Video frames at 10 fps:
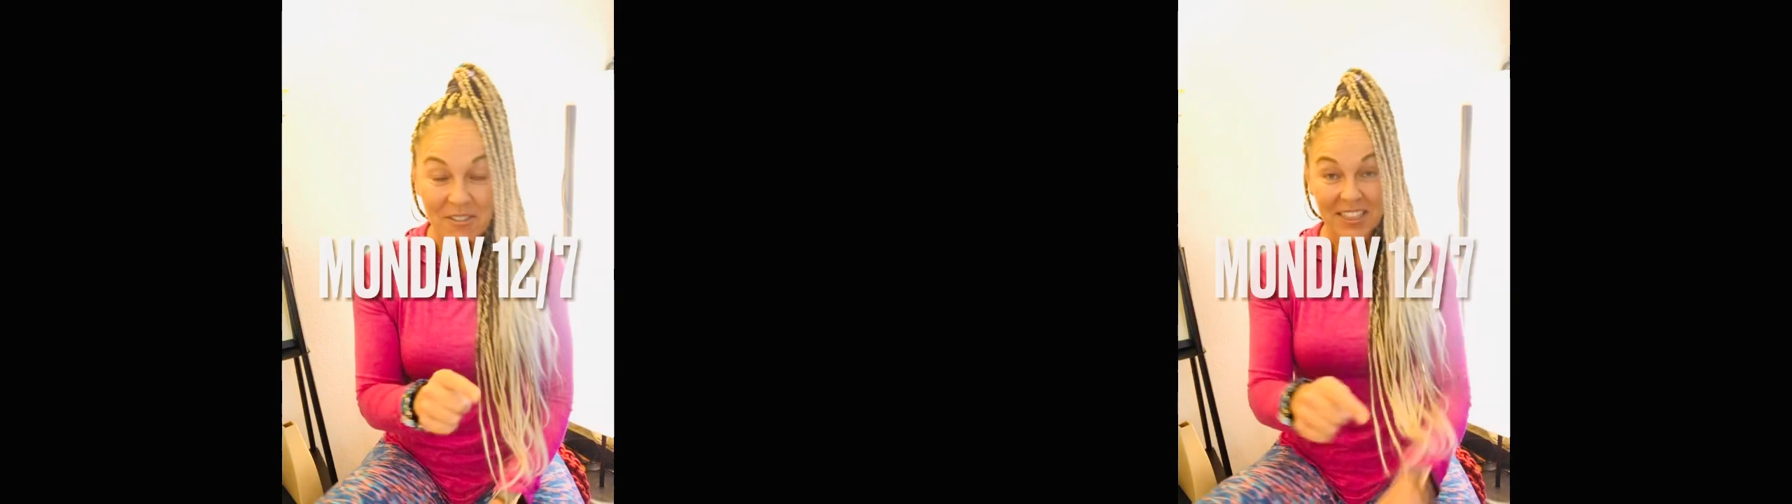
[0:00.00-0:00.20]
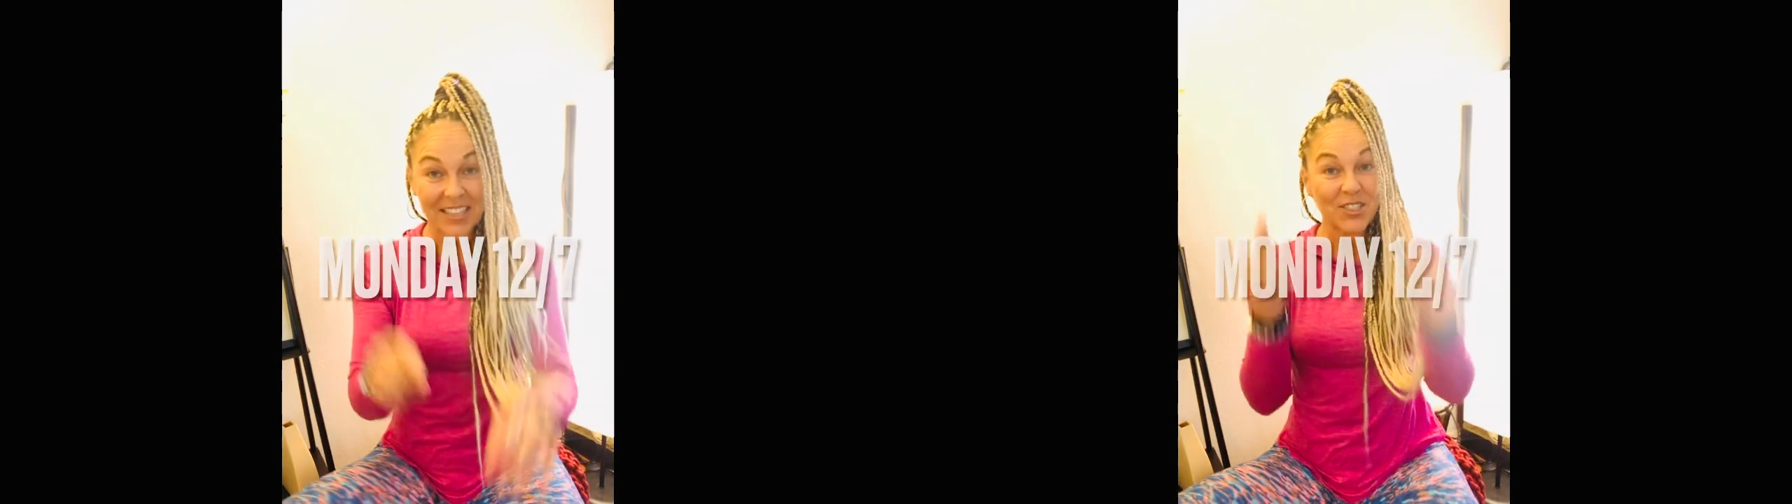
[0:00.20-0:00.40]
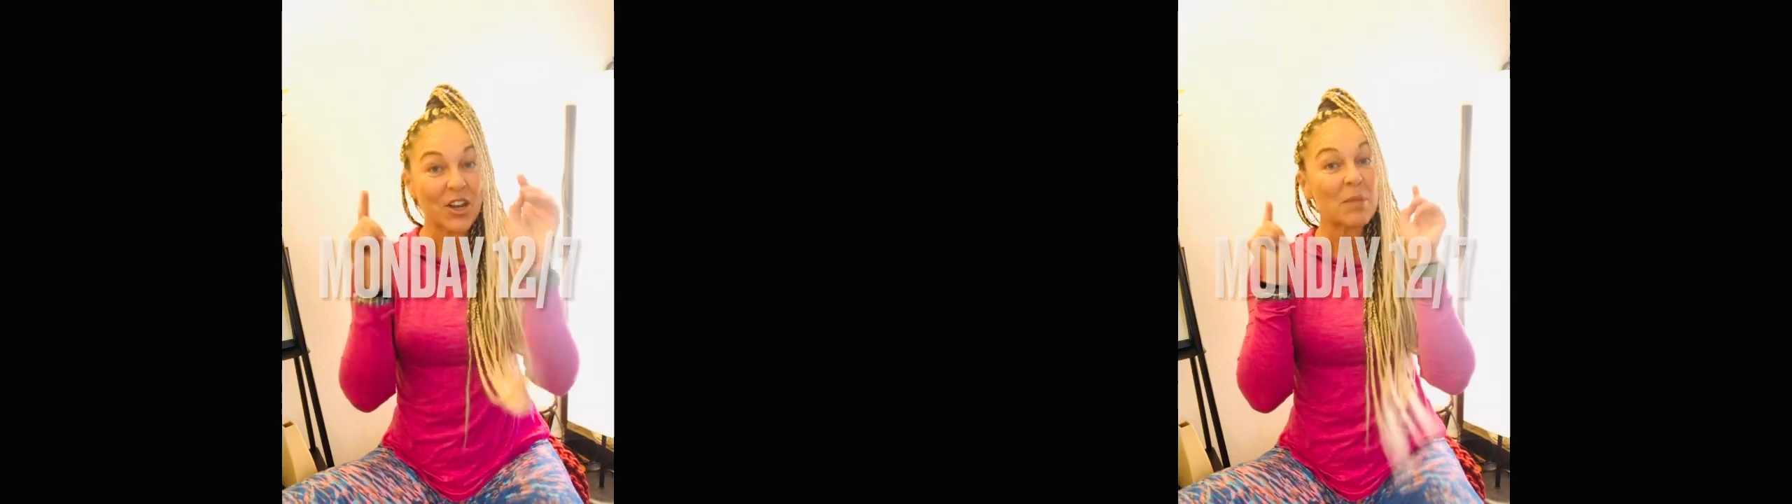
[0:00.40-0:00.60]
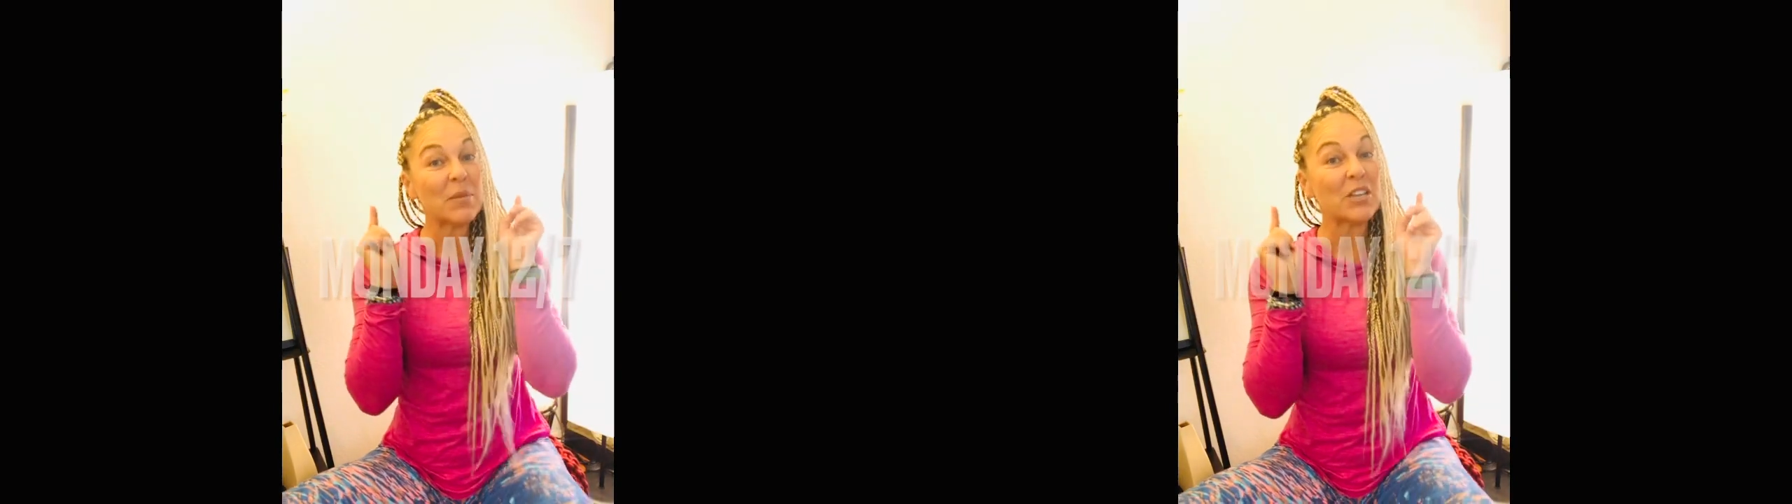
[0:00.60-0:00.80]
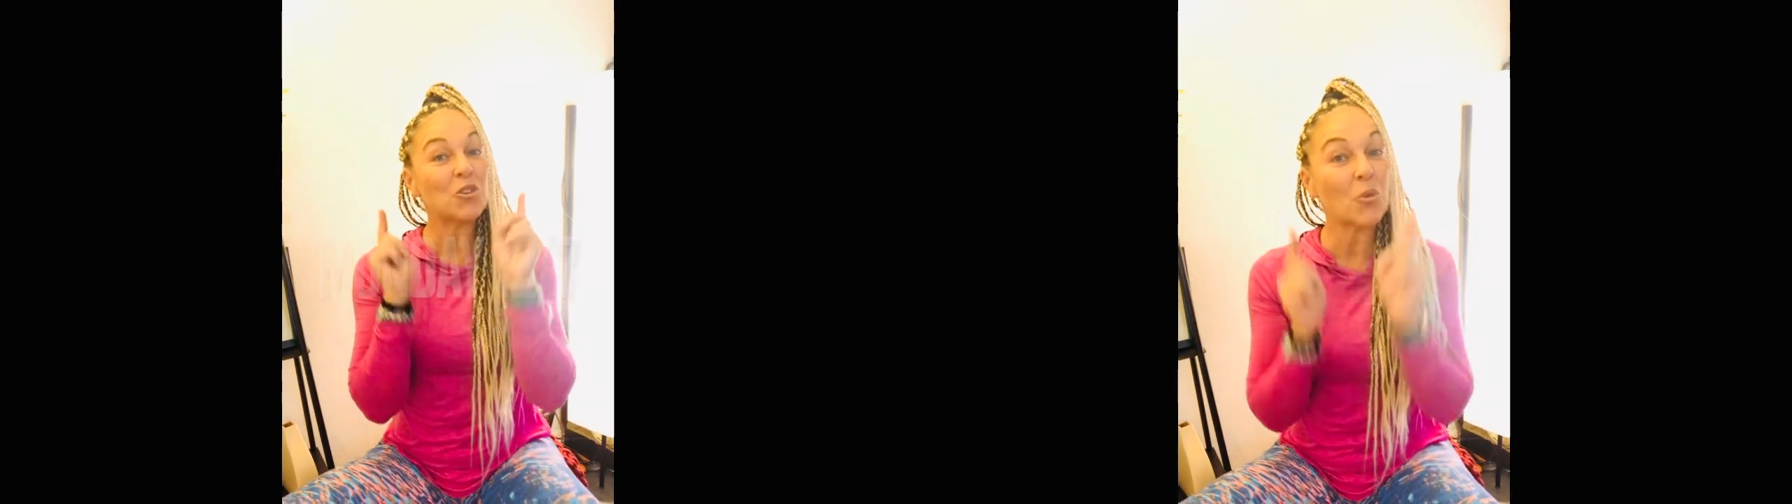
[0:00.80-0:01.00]
It's gonna be
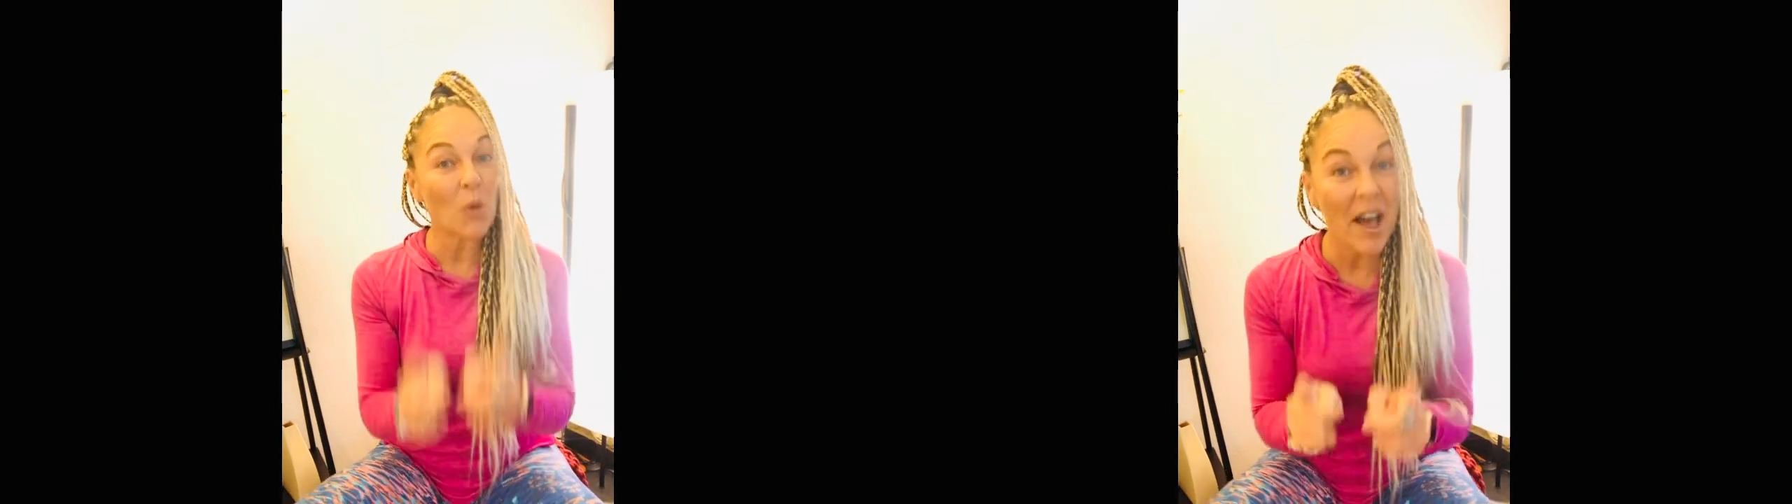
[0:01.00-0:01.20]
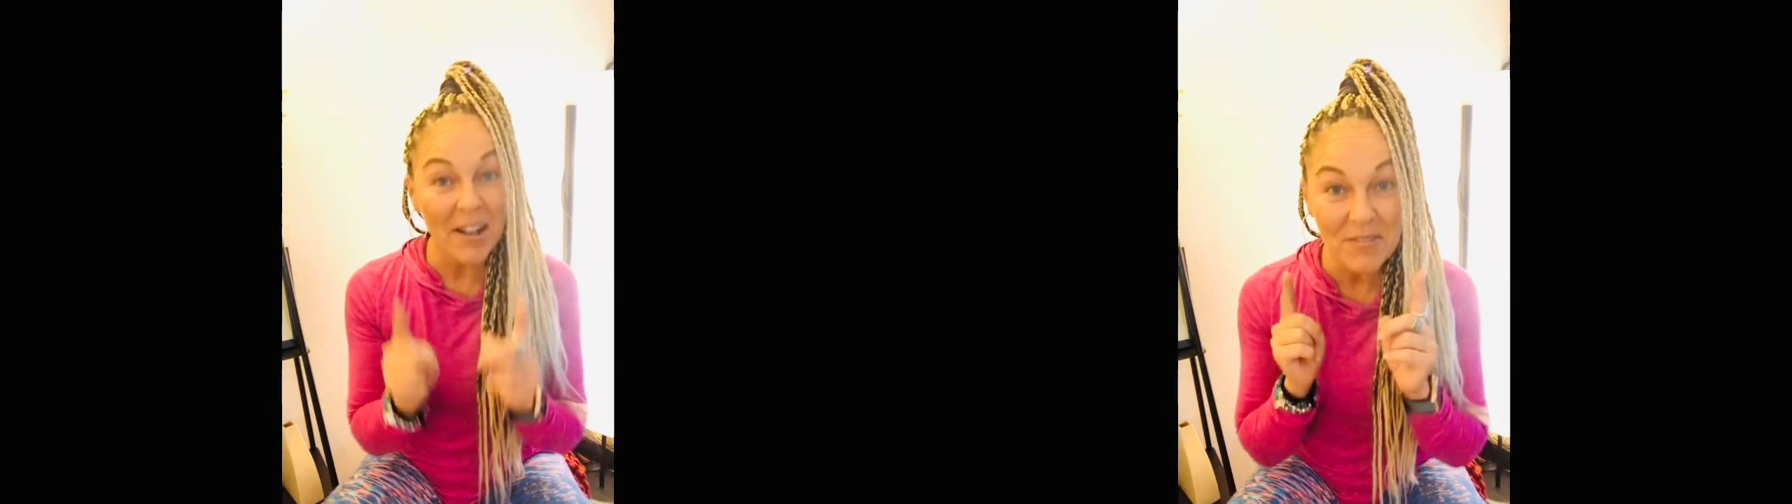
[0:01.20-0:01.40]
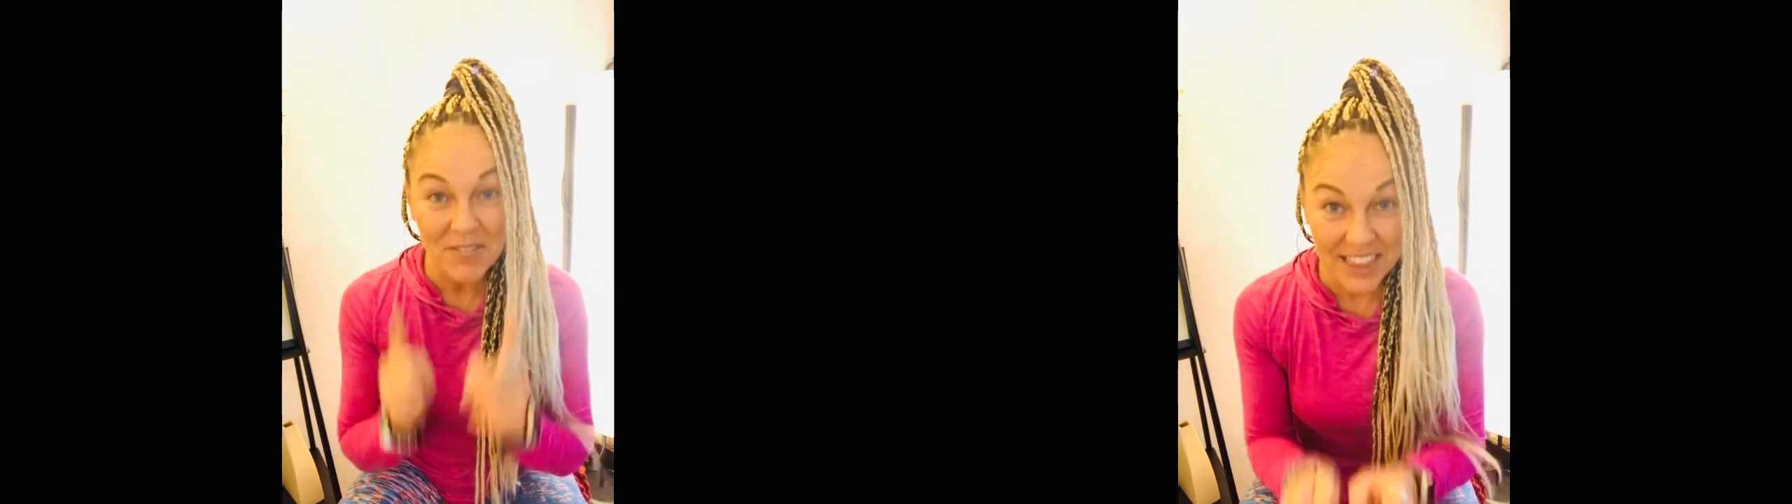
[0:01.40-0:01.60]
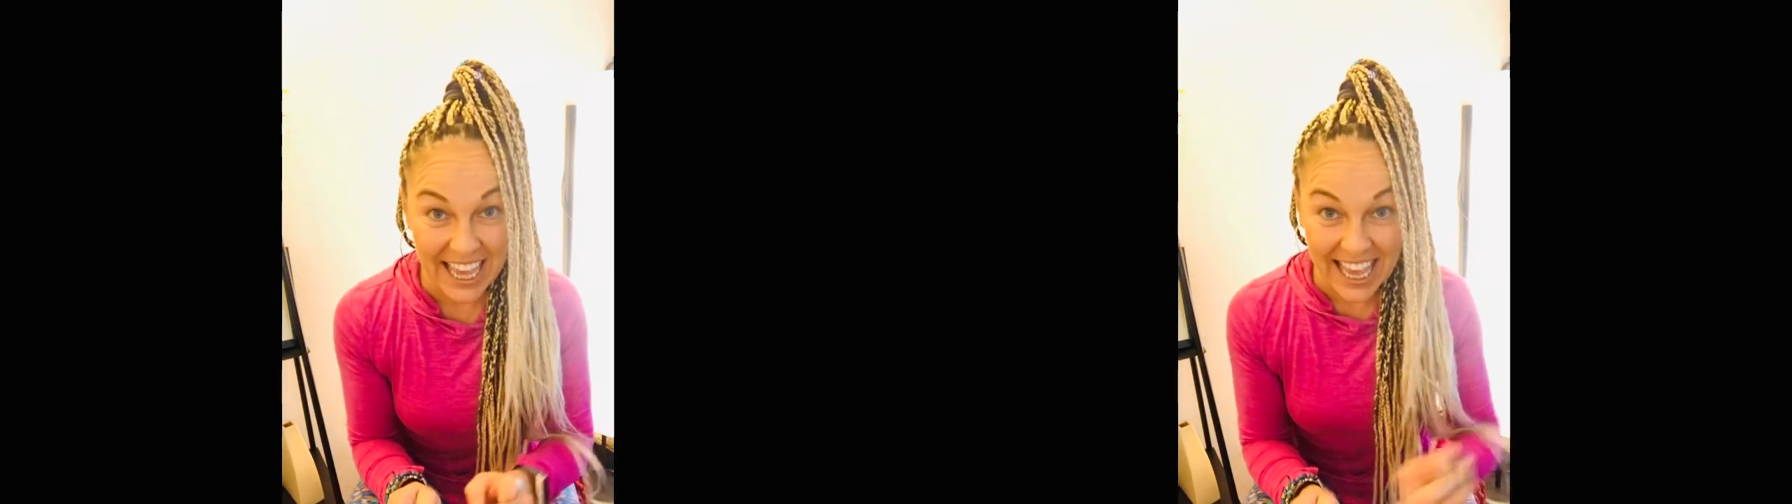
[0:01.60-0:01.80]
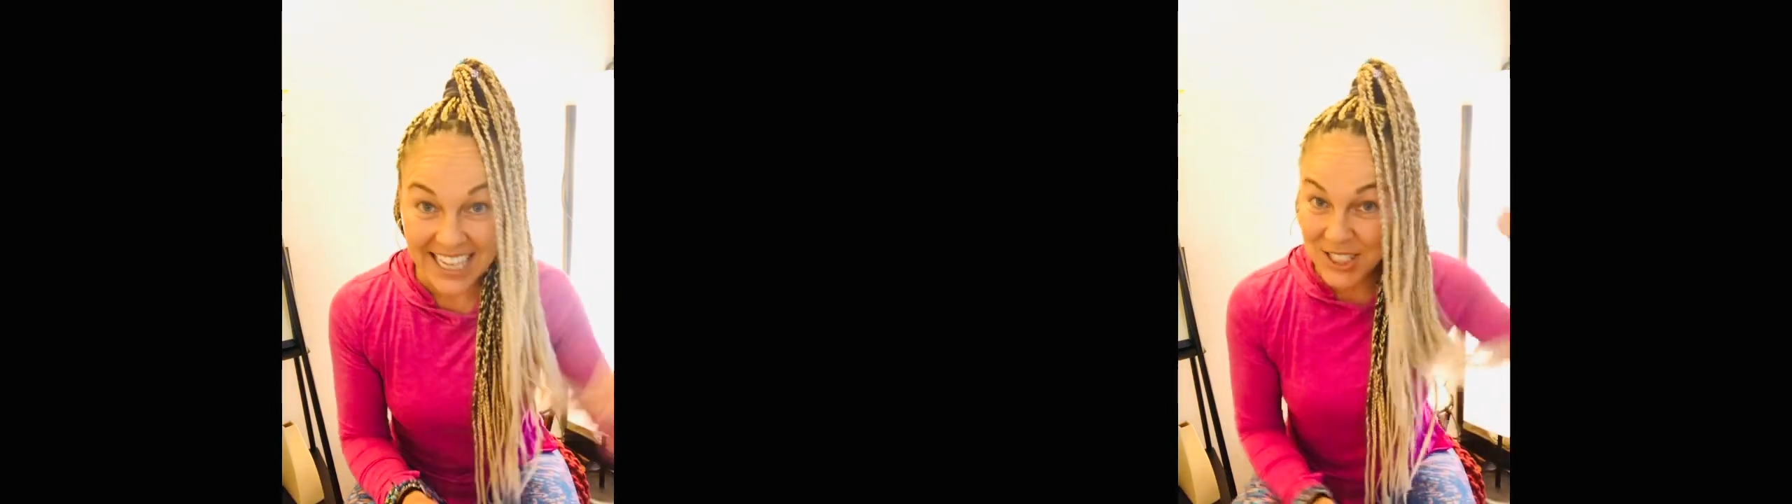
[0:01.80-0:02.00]
12 days